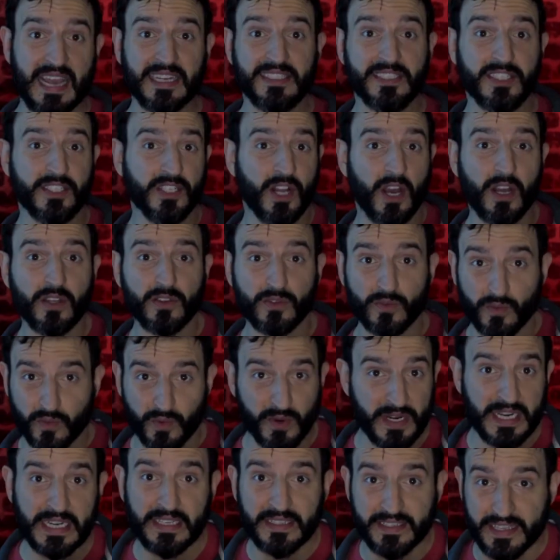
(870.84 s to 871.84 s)
I did not
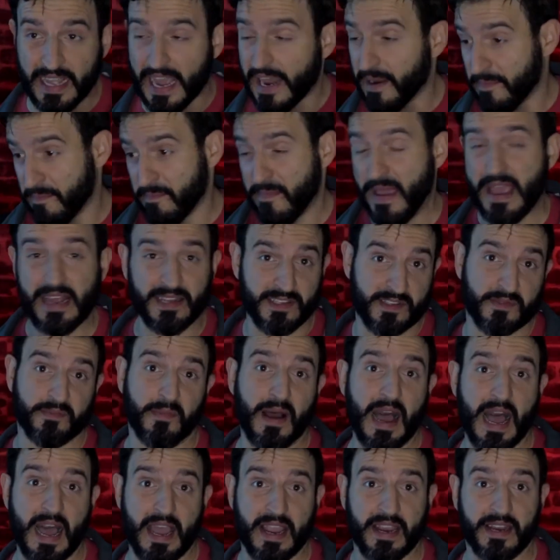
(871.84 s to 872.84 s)
read that man's
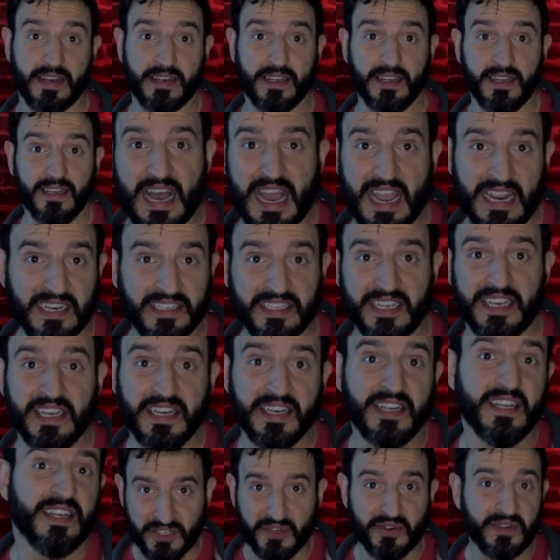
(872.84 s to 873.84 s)
mind. I
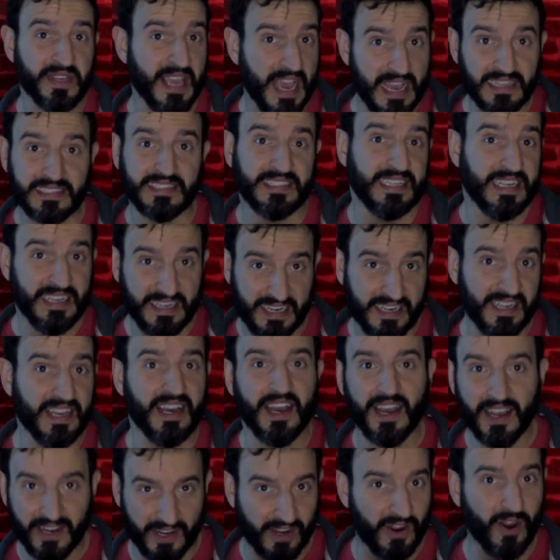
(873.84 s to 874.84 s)
did, you guessed it,
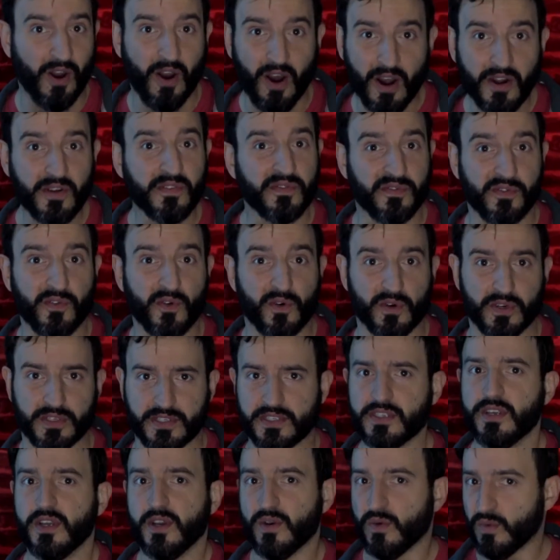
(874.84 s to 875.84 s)
a card
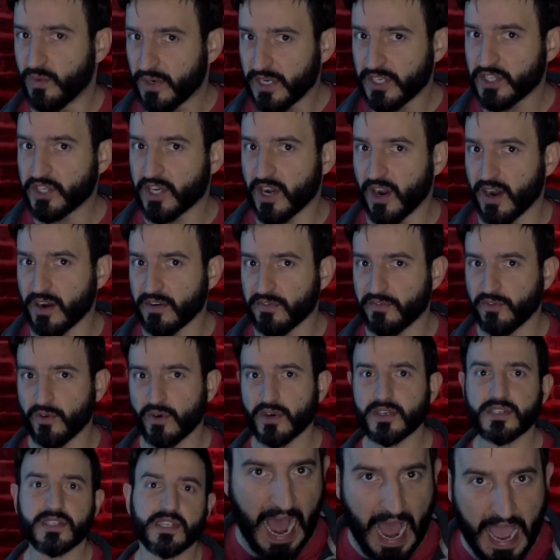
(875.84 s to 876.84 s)
force which card
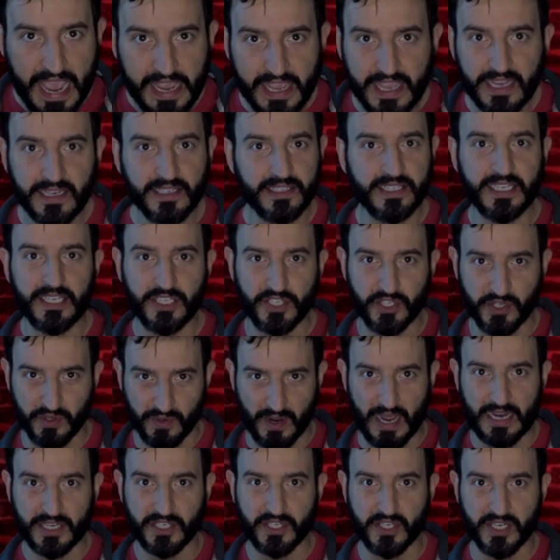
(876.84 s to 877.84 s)
force? I can teach
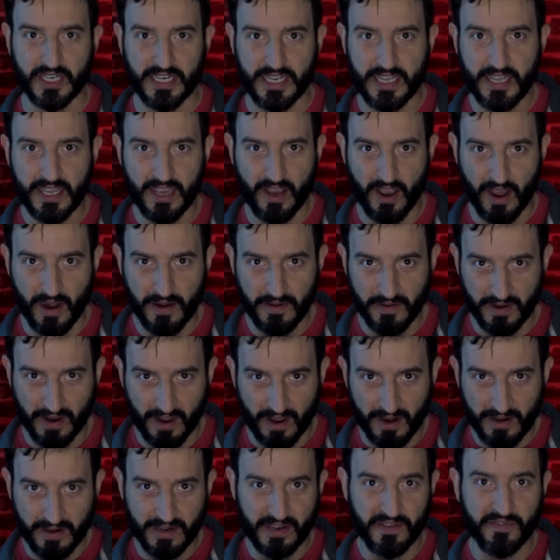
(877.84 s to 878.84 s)
you actually. On
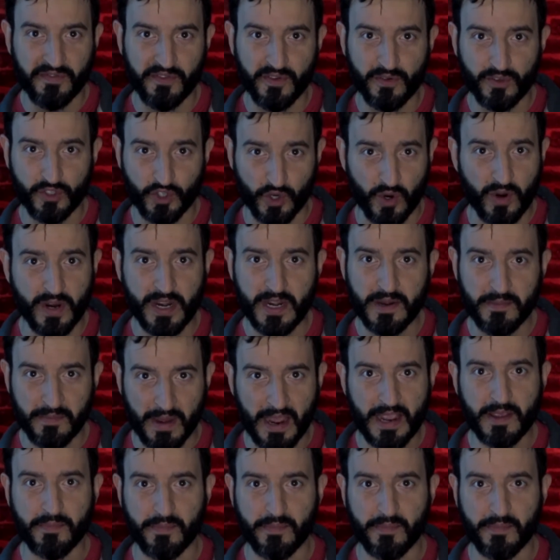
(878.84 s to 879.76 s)
on if you join my